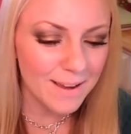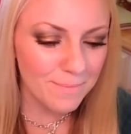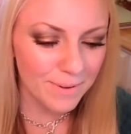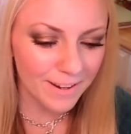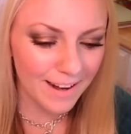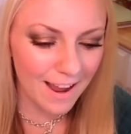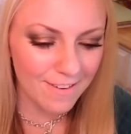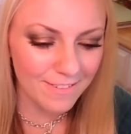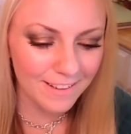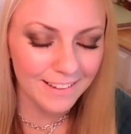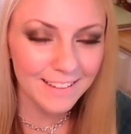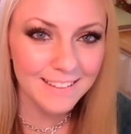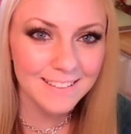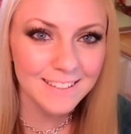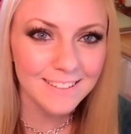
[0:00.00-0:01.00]
But I
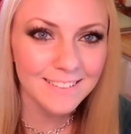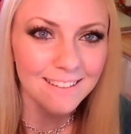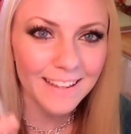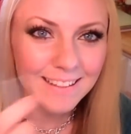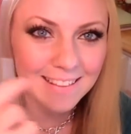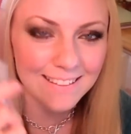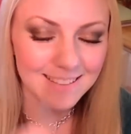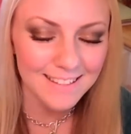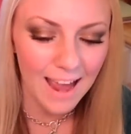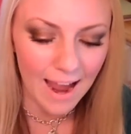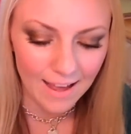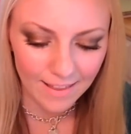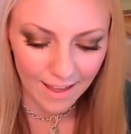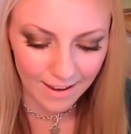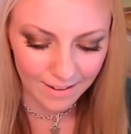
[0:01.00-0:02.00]
really do like this
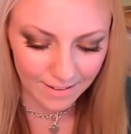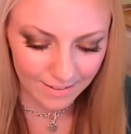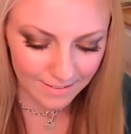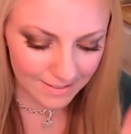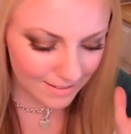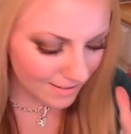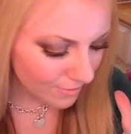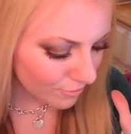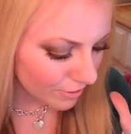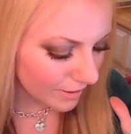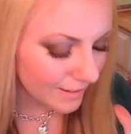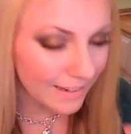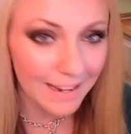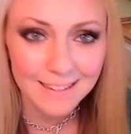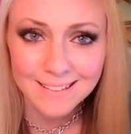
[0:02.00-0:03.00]
eyeliner. It's really
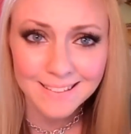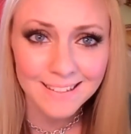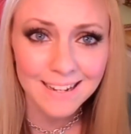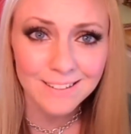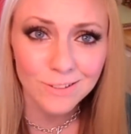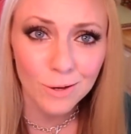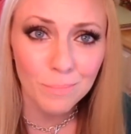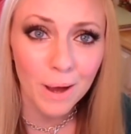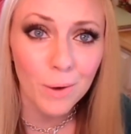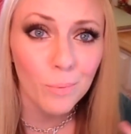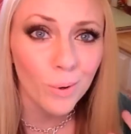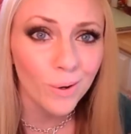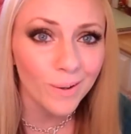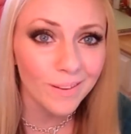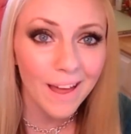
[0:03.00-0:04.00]
nice, stays on my
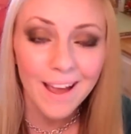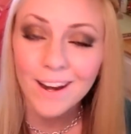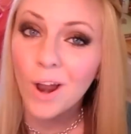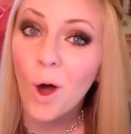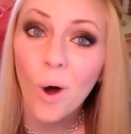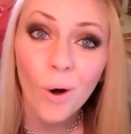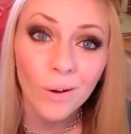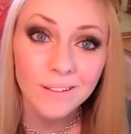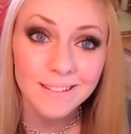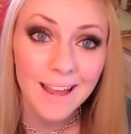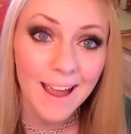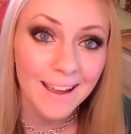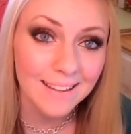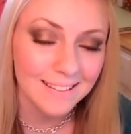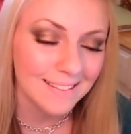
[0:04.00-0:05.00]
waterline all
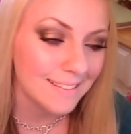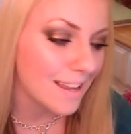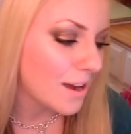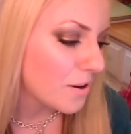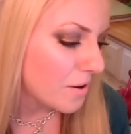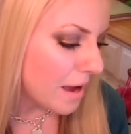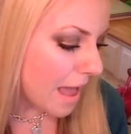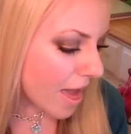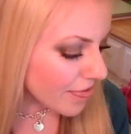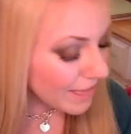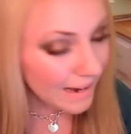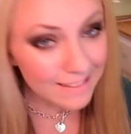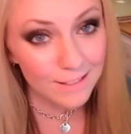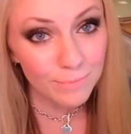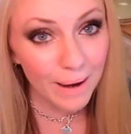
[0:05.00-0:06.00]
day. So
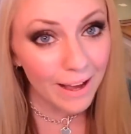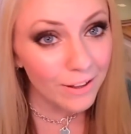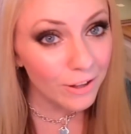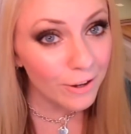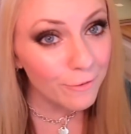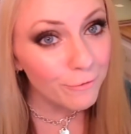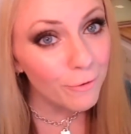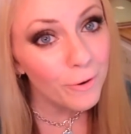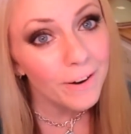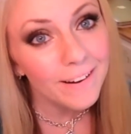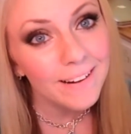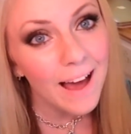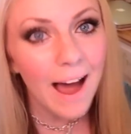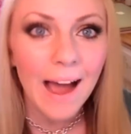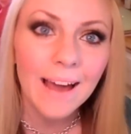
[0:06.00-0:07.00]
that's what I look for in
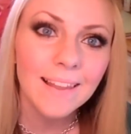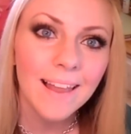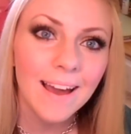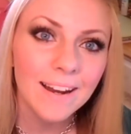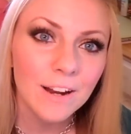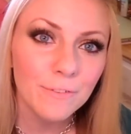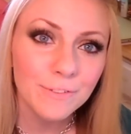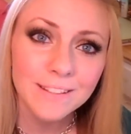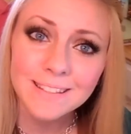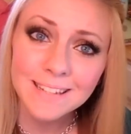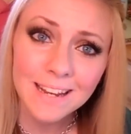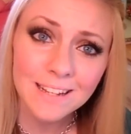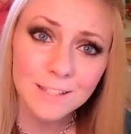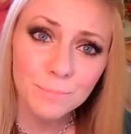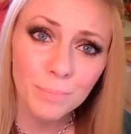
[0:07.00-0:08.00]
an eyeliner. If it
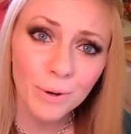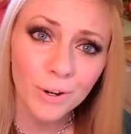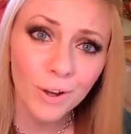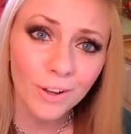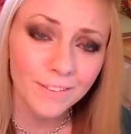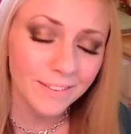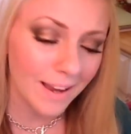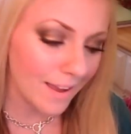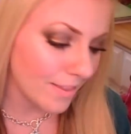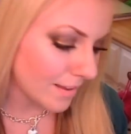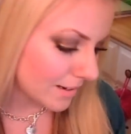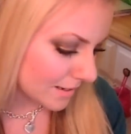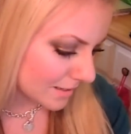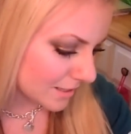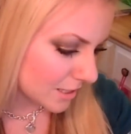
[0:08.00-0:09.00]
stays put all day, then
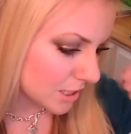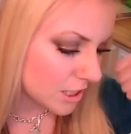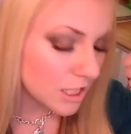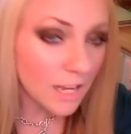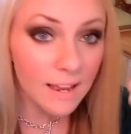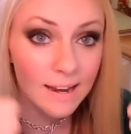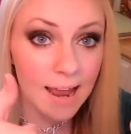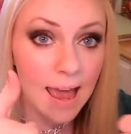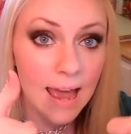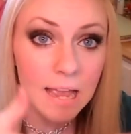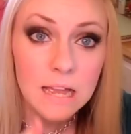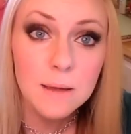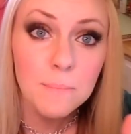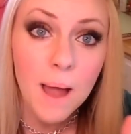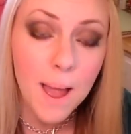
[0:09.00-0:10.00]
it's an
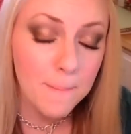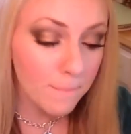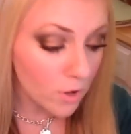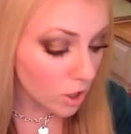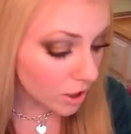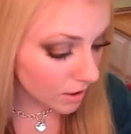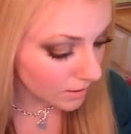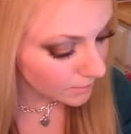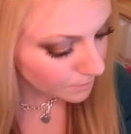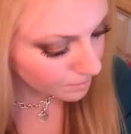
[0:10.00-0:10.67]
A in my book.